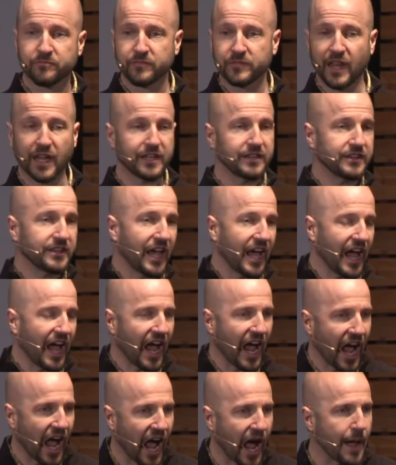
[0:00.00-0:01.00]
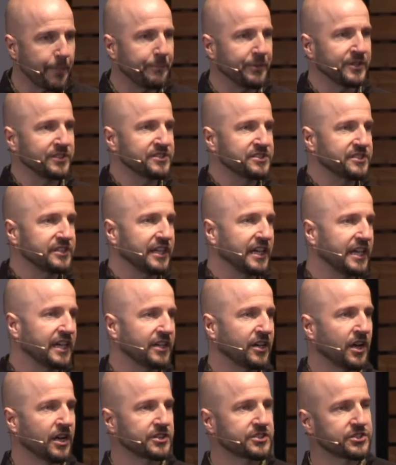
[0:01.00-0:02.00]
That happens in
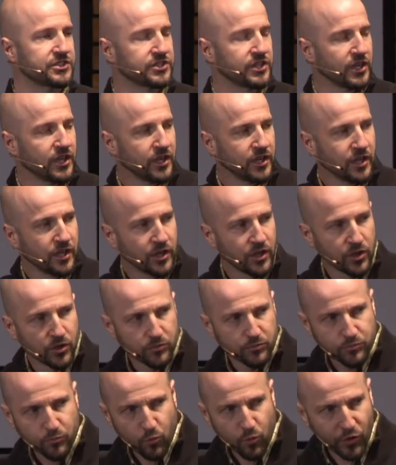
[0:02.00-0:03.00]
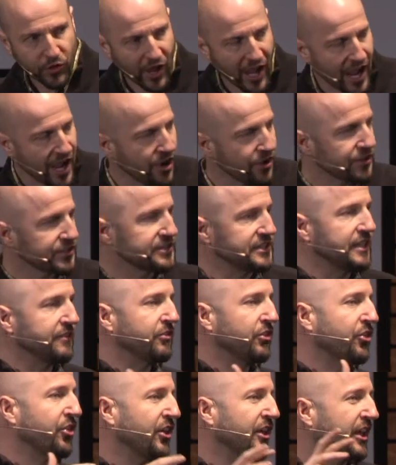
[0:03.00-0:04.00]
us without us
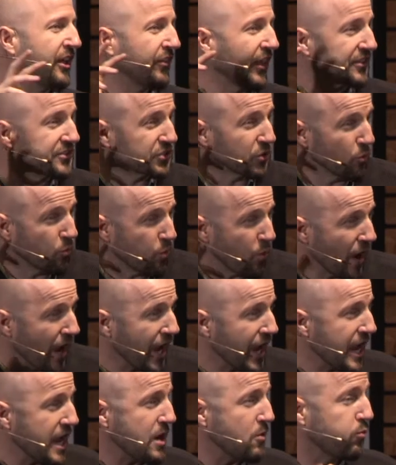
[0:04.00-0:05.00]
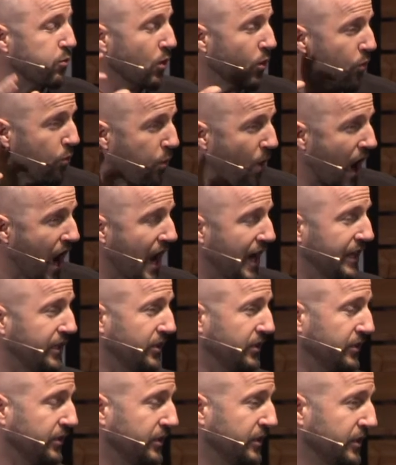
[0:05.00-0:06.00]
even thinking. That's the way we're
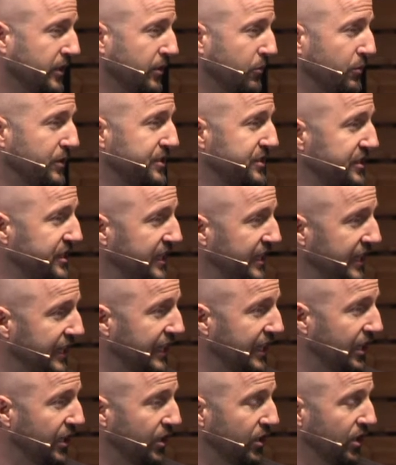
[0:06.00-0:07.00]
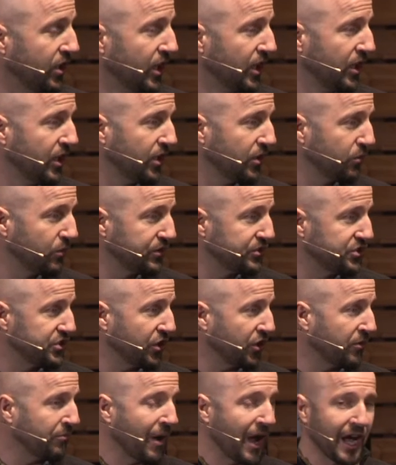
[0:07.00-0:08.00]
wired. We see it here with
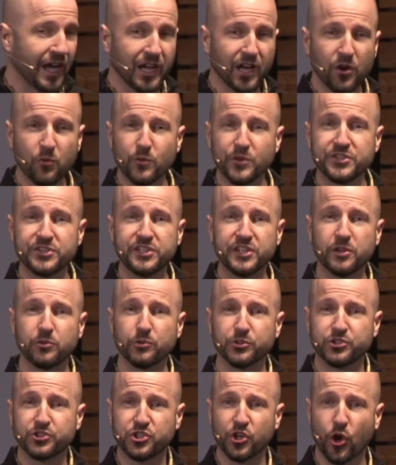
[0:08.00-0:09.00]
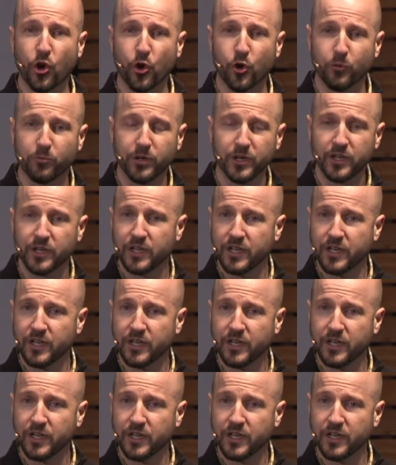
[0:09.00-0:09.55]
Jeremiah. We see it with Job.